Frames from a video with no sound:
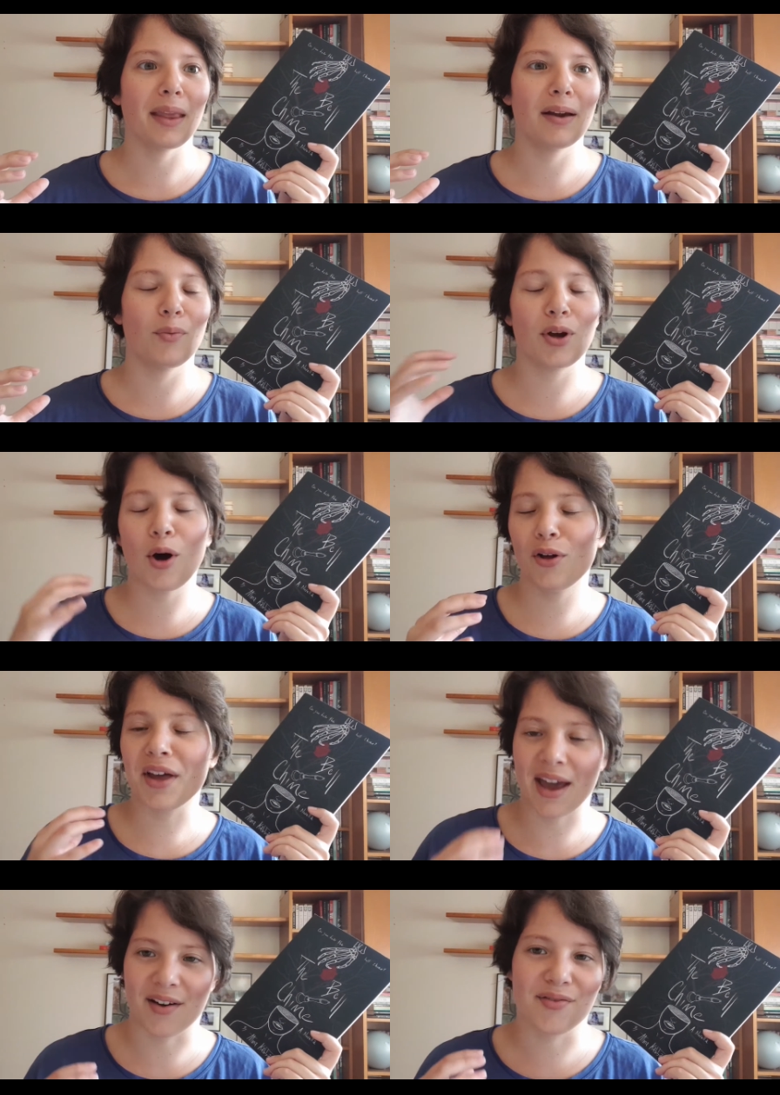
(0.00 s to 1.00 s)
we all
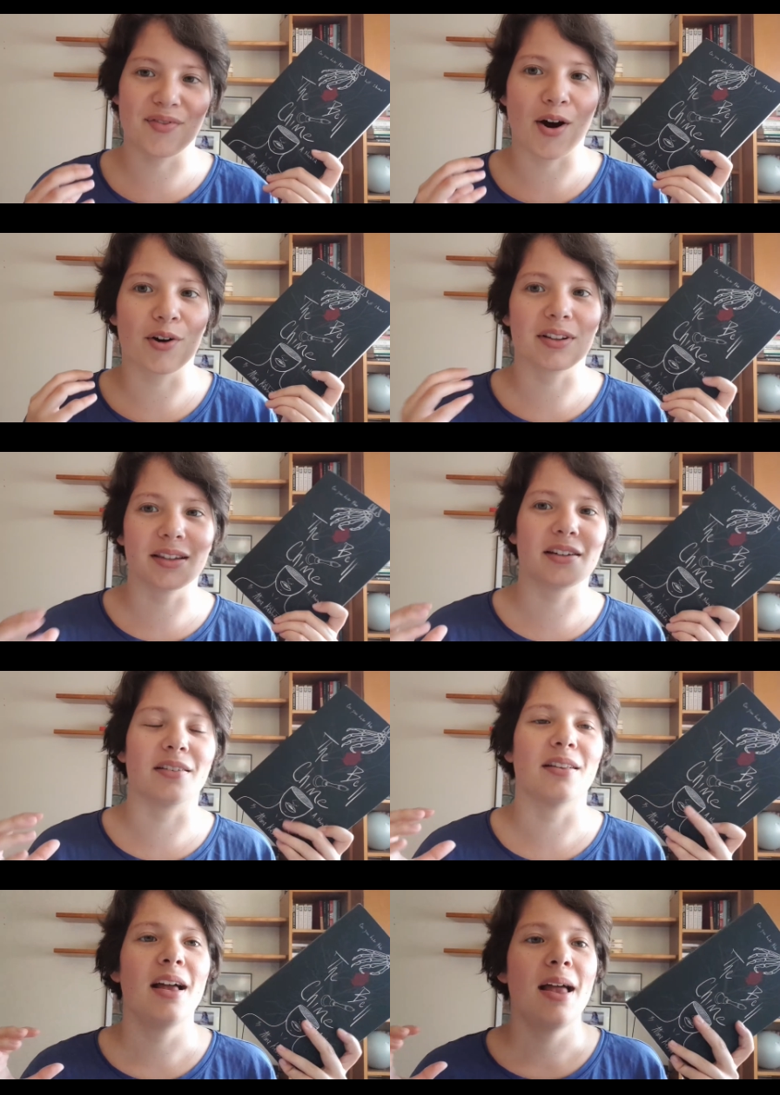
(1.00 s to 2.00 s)
have our
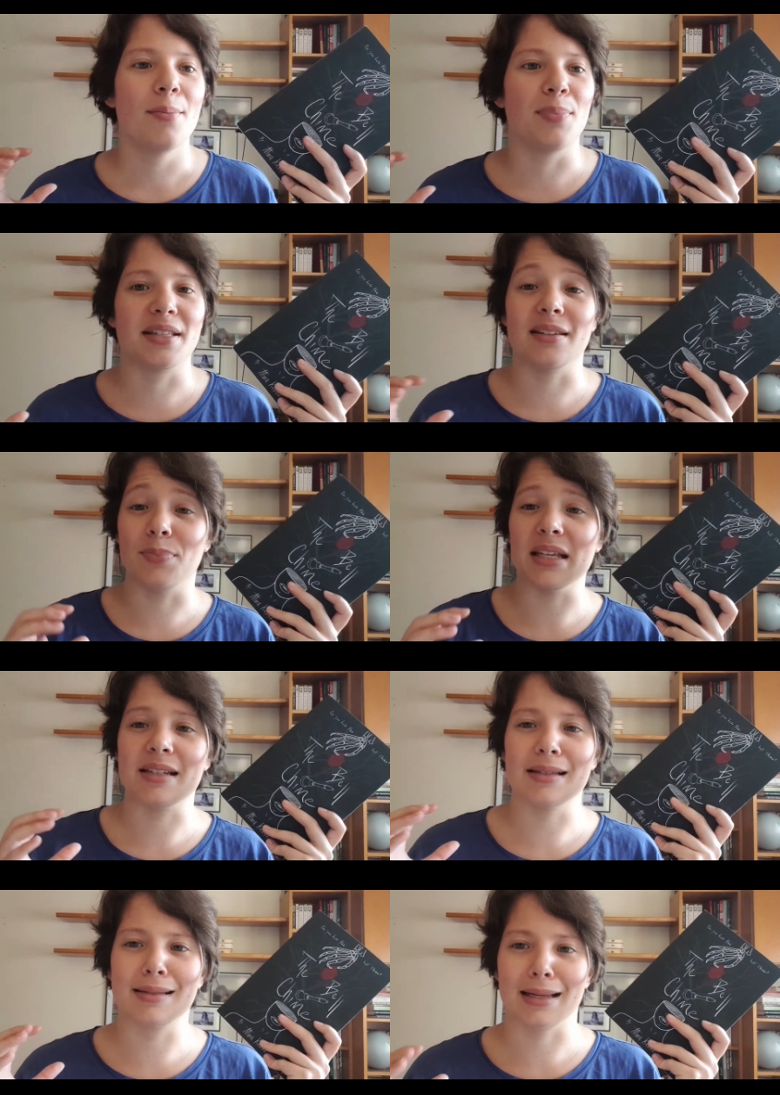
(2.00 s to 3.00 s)
little bits and
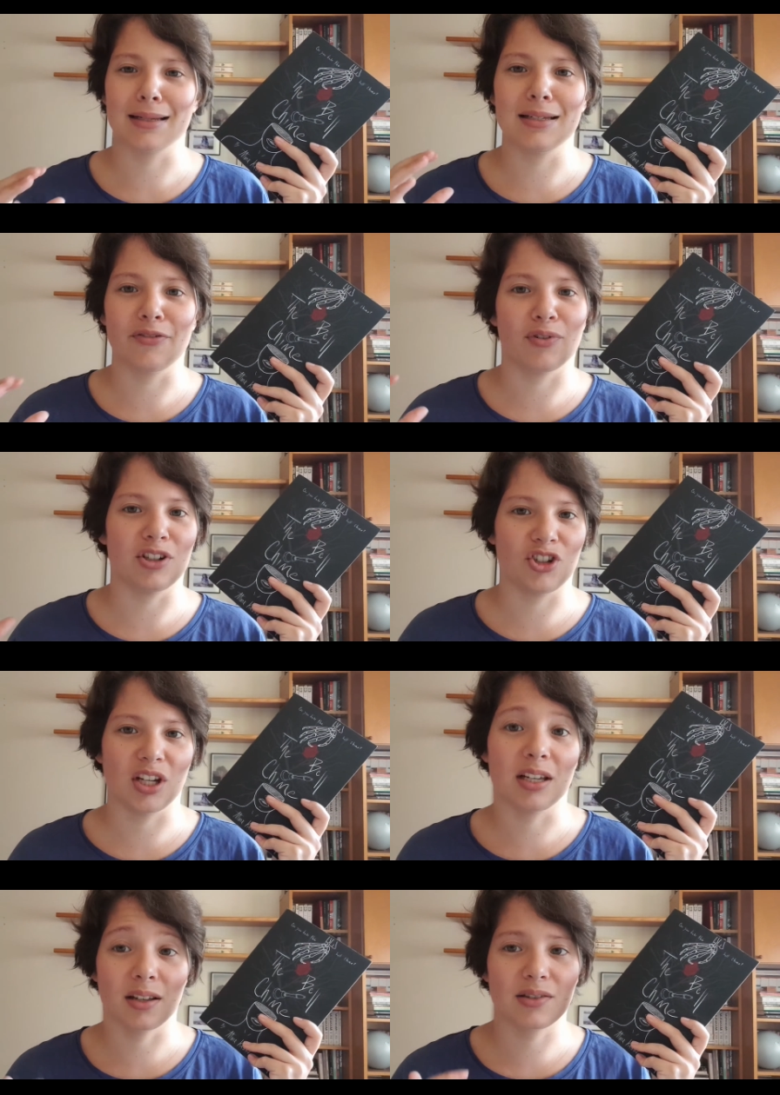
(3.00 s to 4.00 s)
pieces that
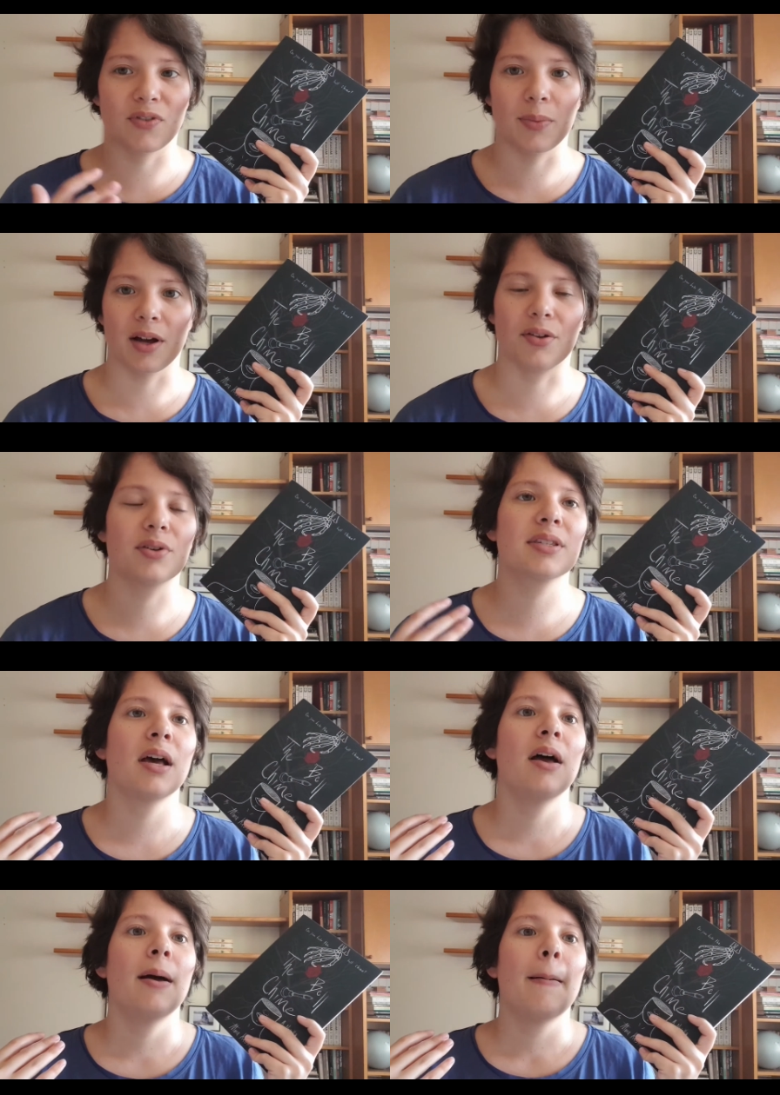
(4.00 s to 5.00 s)
differentiate us from others.
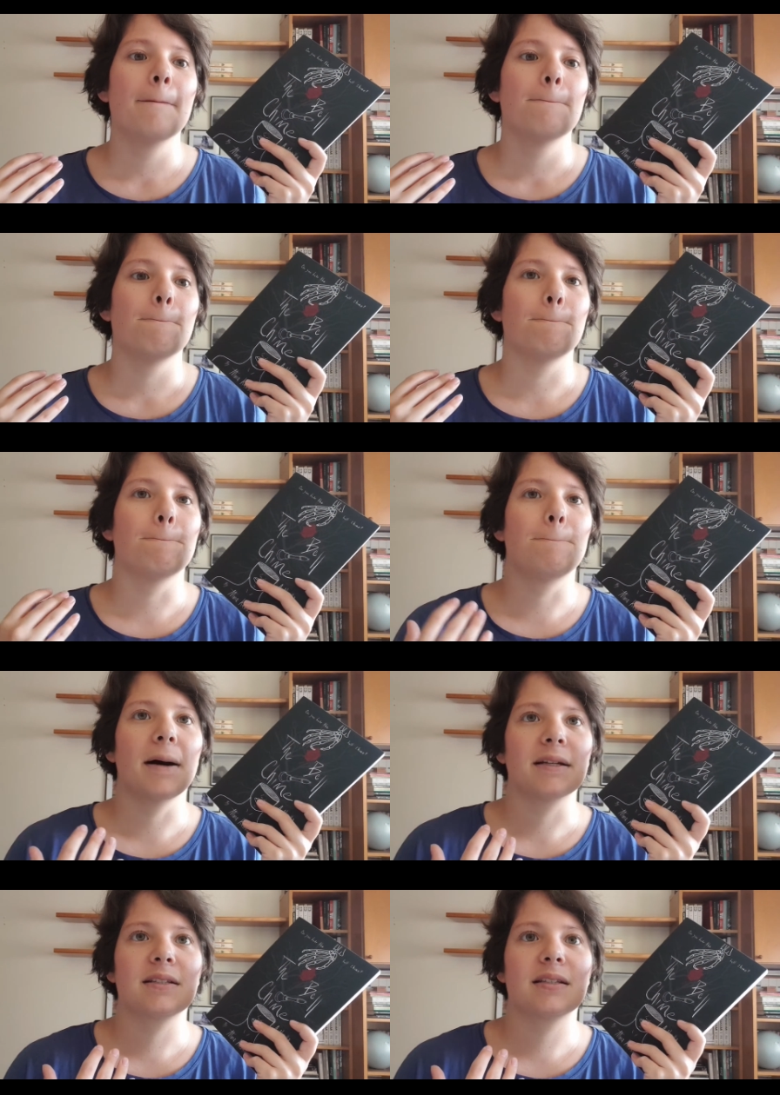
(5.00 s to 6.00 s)

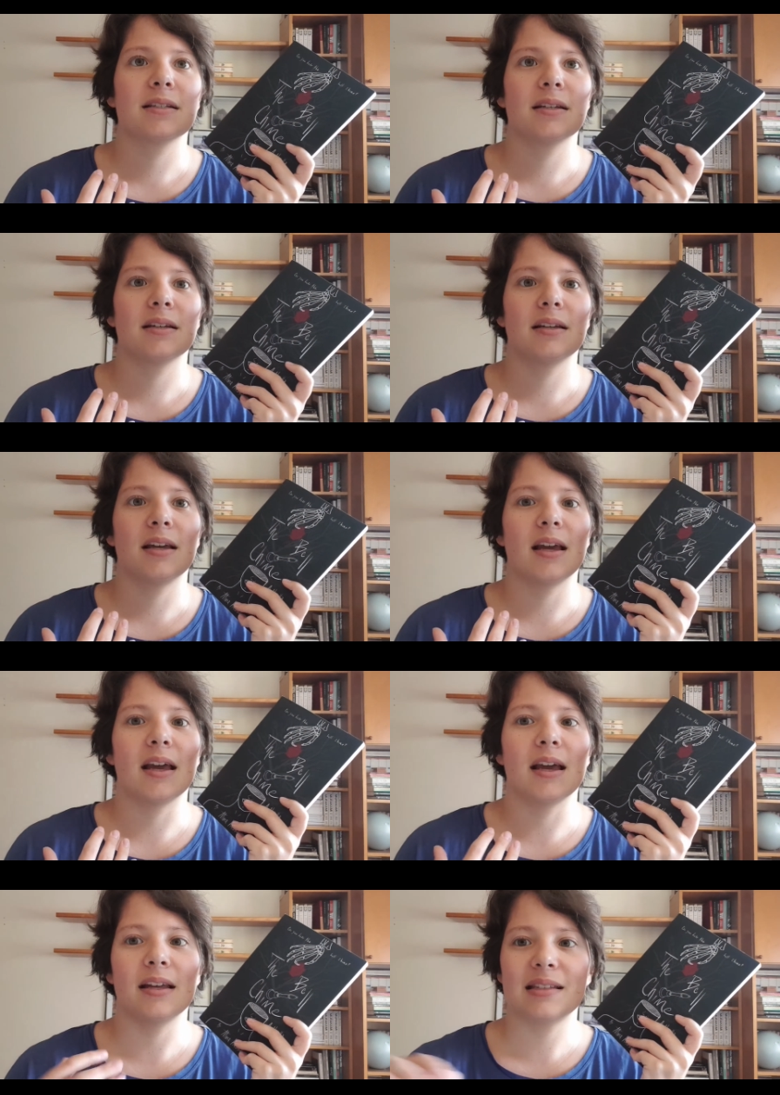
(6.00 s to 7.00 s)
But
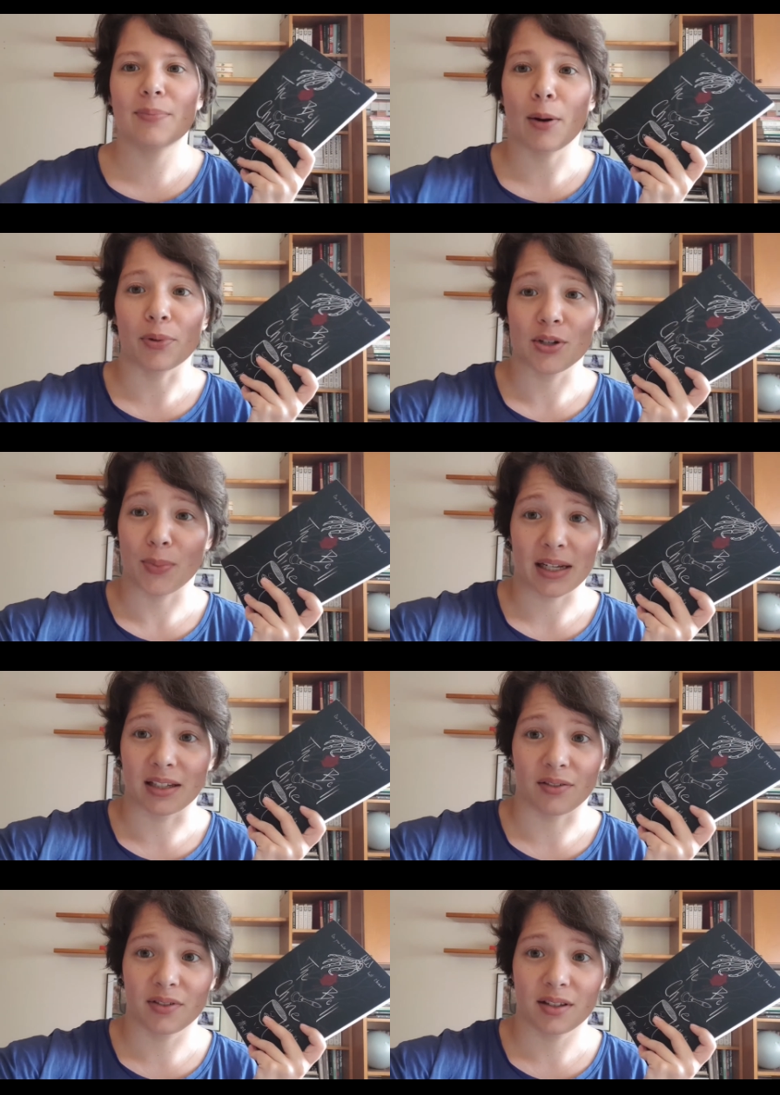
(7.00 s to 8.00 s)
it's about
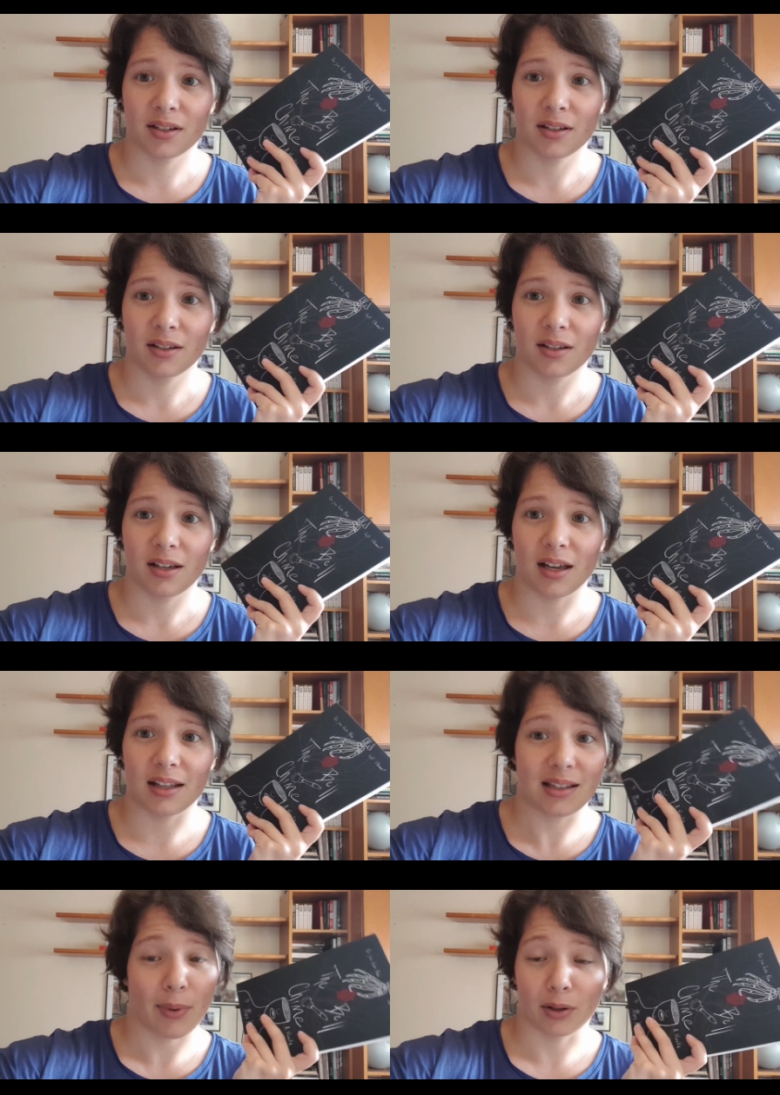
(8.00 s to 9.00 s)
perspectives.
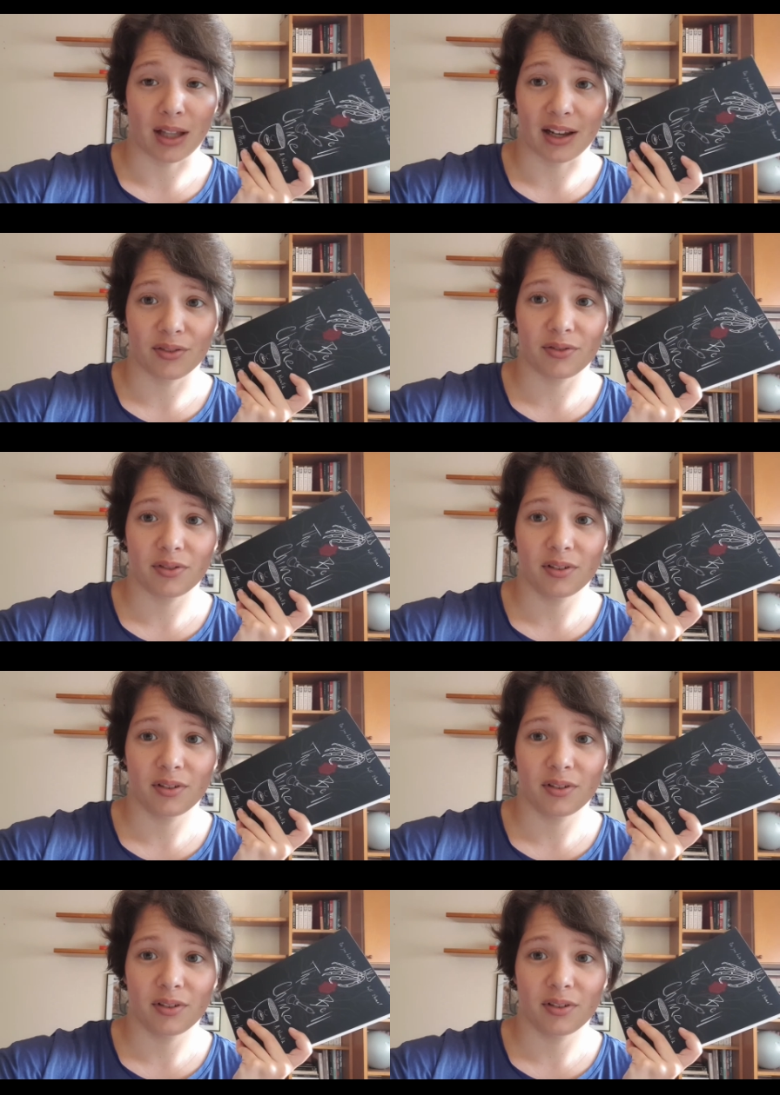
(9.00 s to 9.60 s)
It's about life.